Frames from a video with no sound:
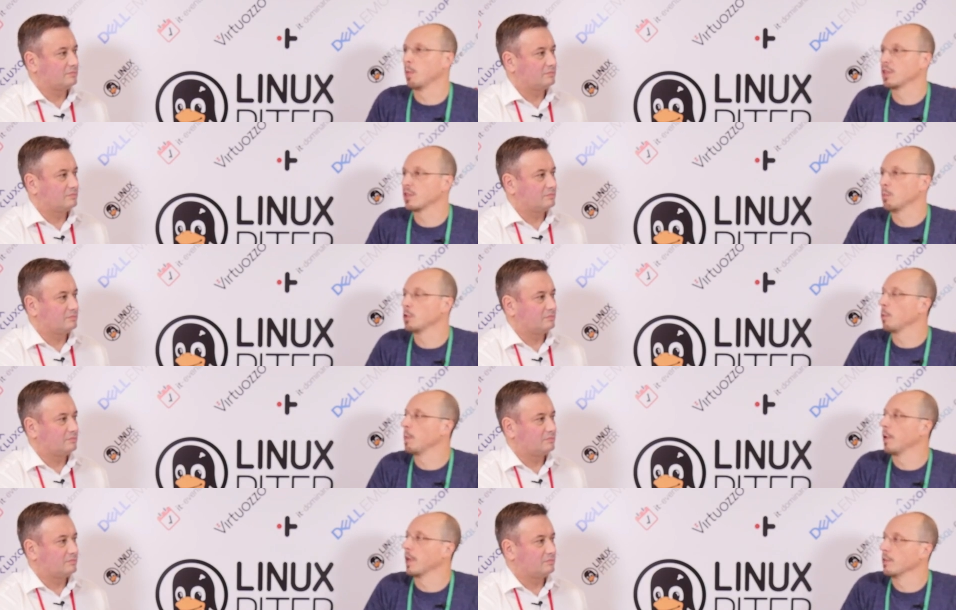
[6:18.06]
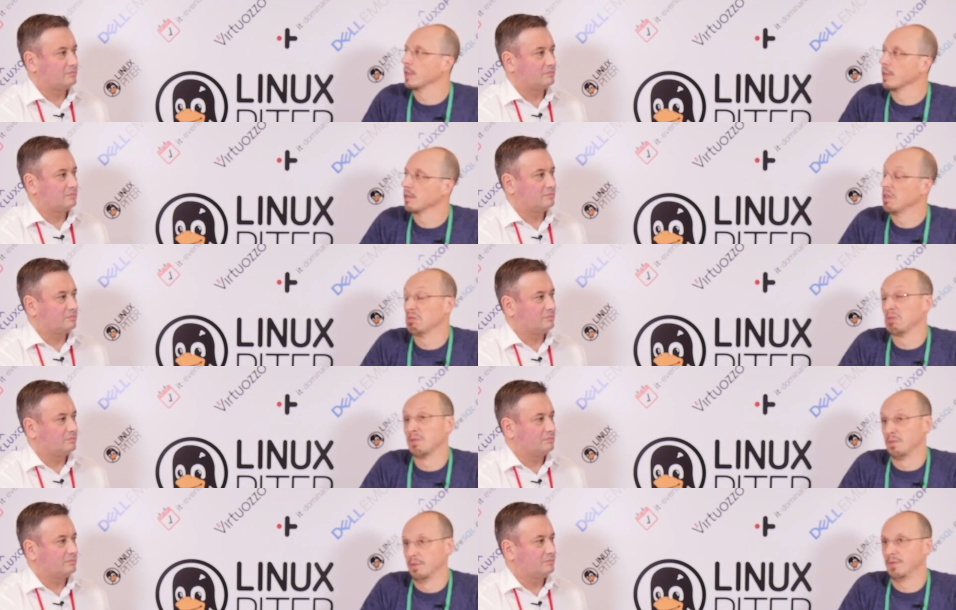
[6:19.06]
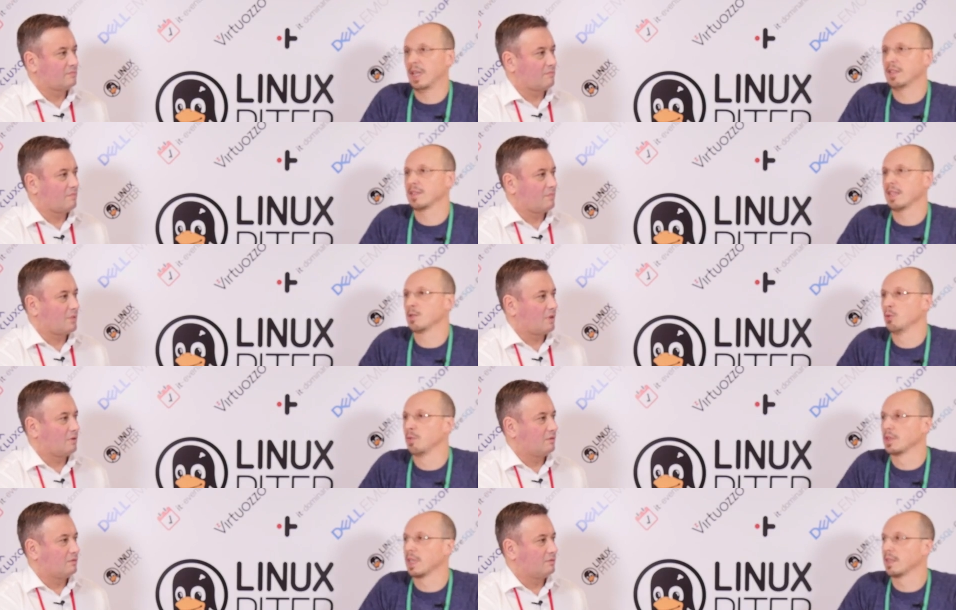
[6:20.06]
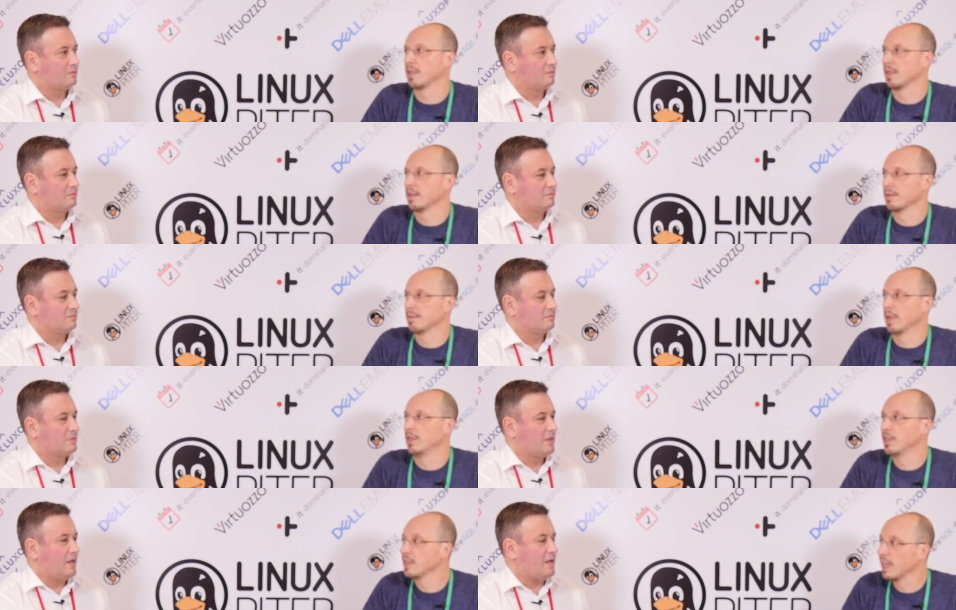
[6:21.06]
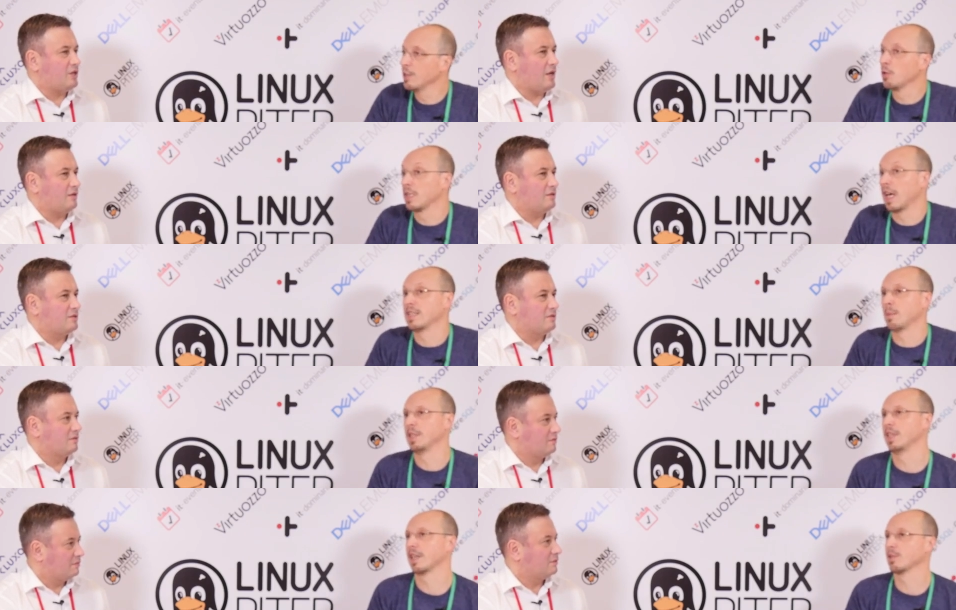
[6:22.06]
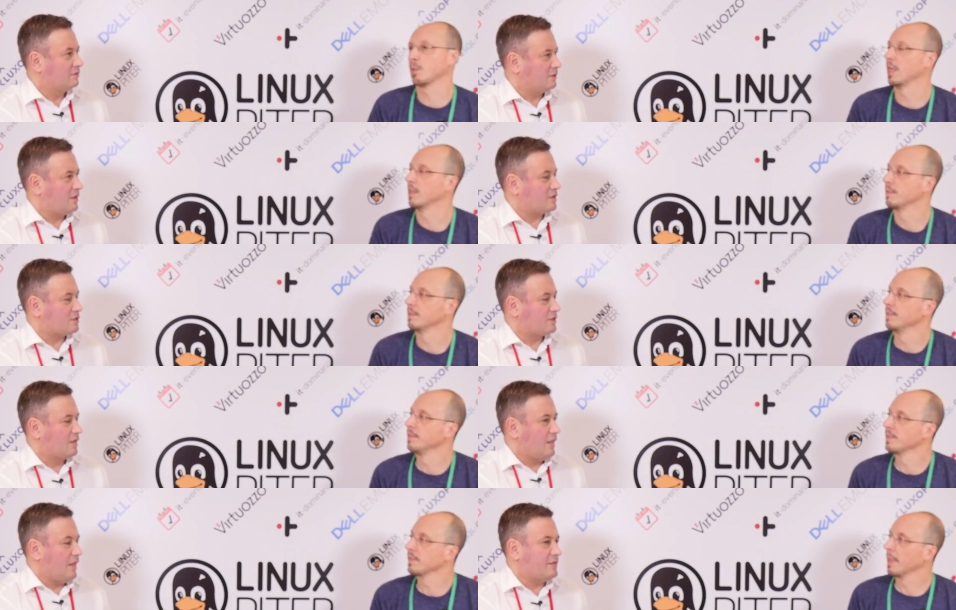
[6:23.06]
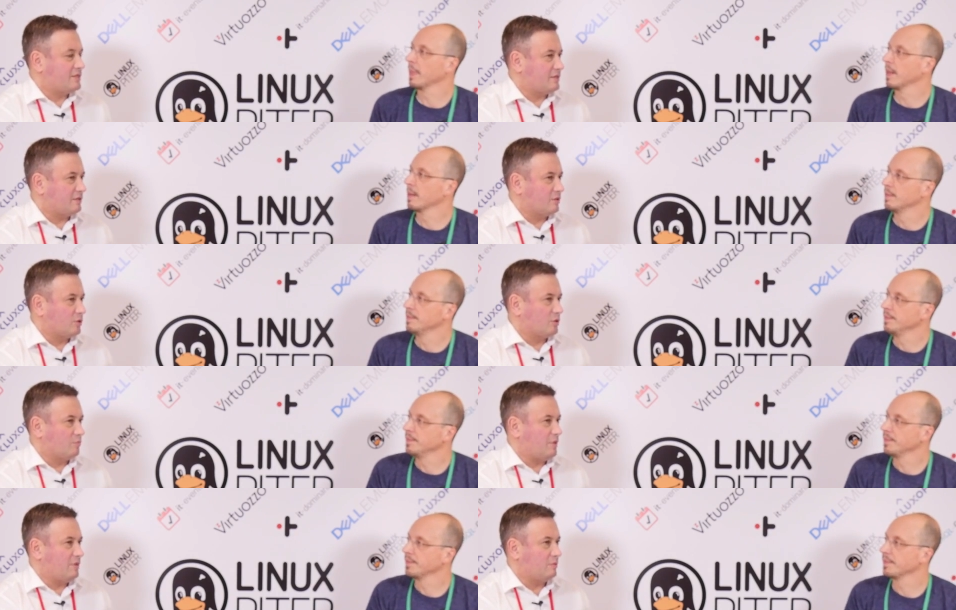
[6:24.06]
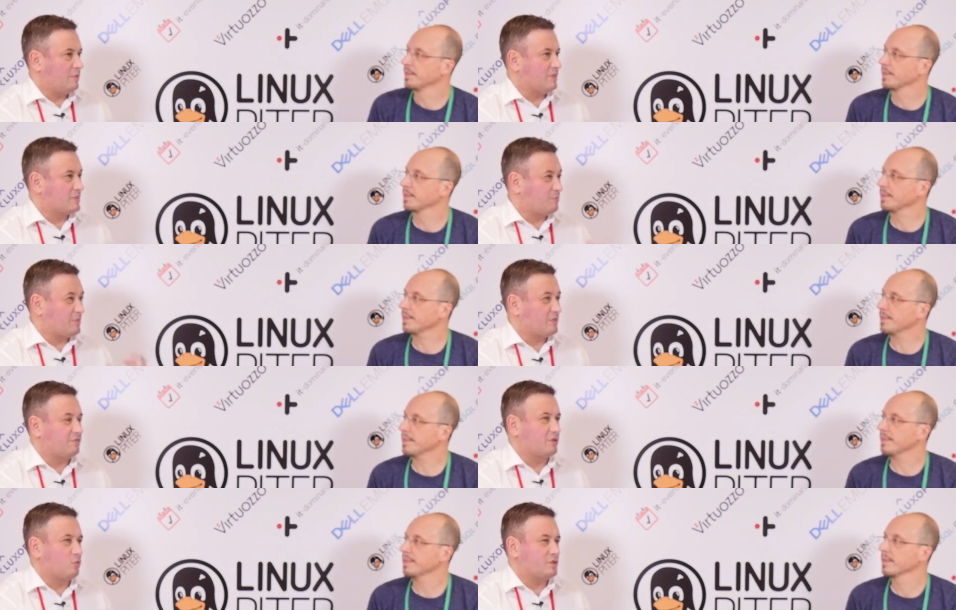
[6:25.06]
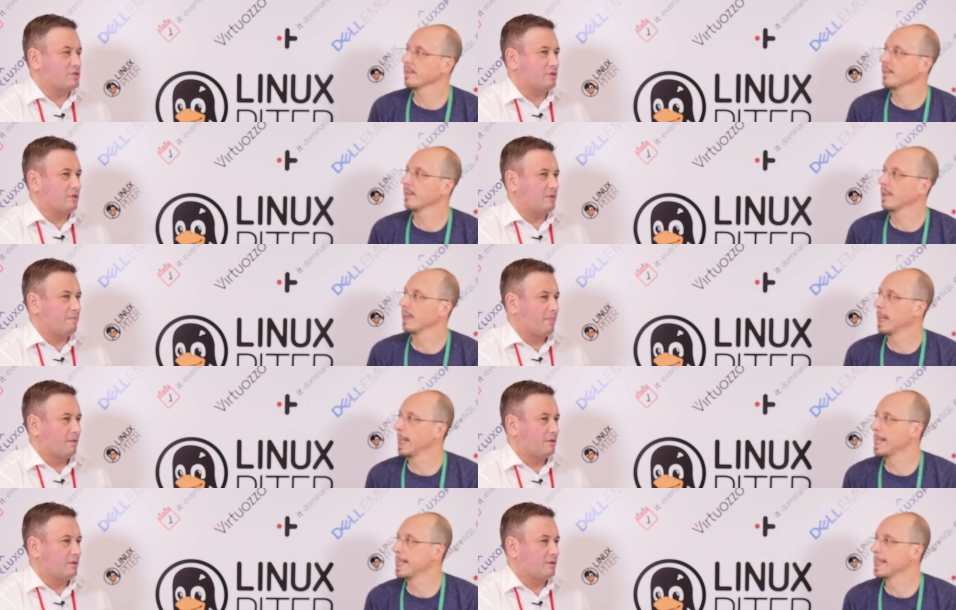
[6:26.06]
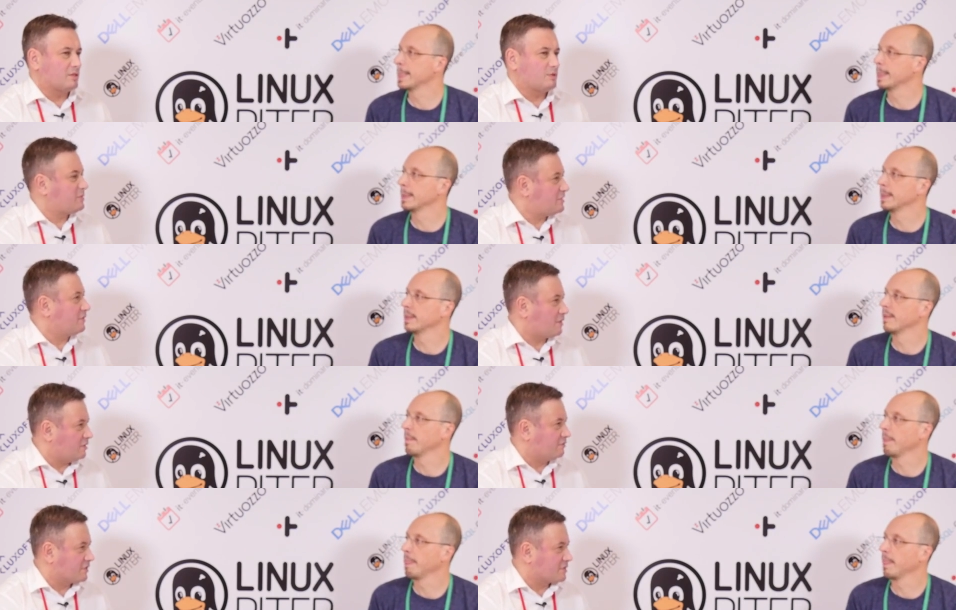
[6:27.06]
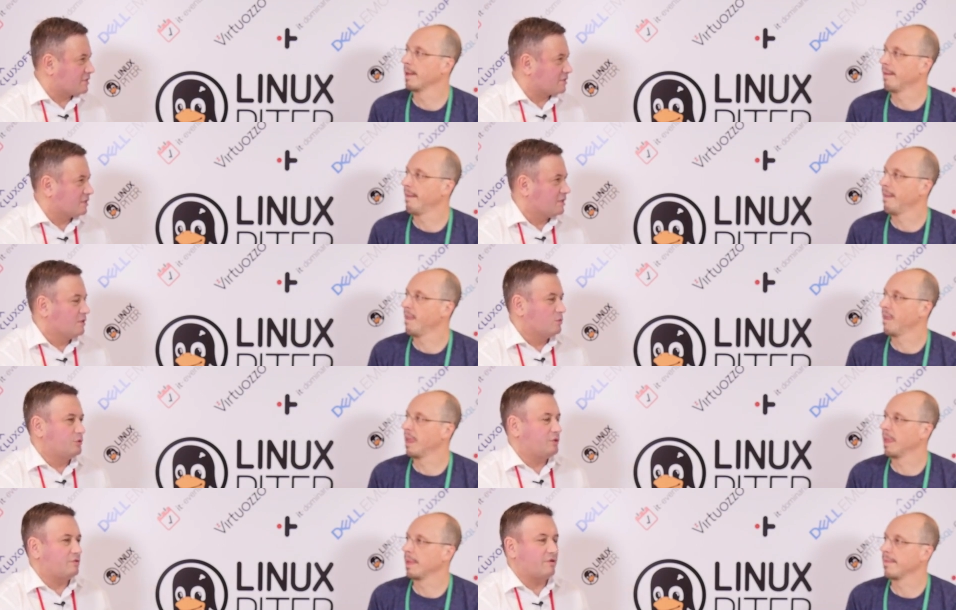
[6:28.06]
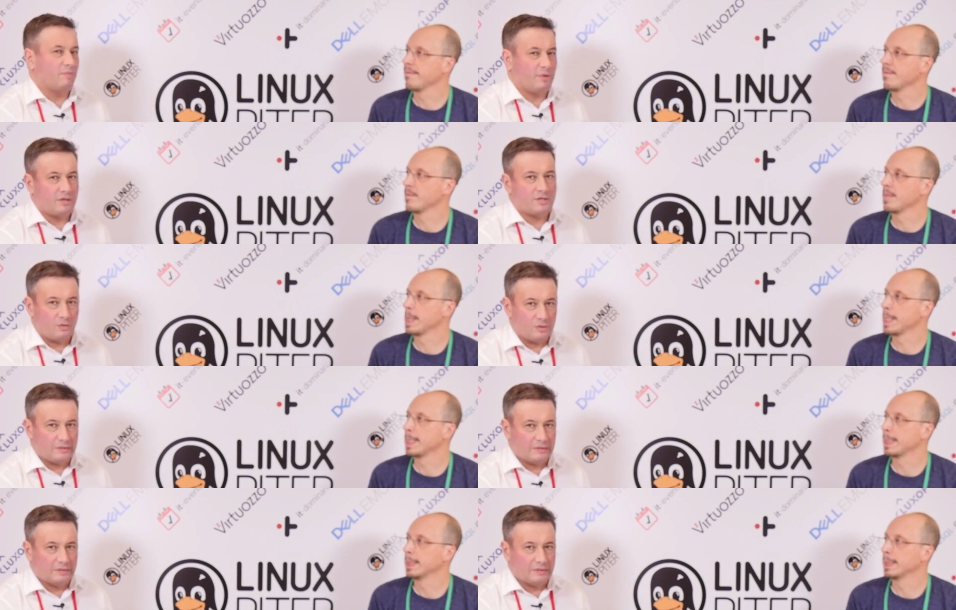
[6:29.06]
Speaker 1: what some other people are doing, and uh, that, that's good for that. And this is really the case, I mean, here as well. Yes,
Speaker 2: and uh, being being specific, what uh, specific conferences would you recommend our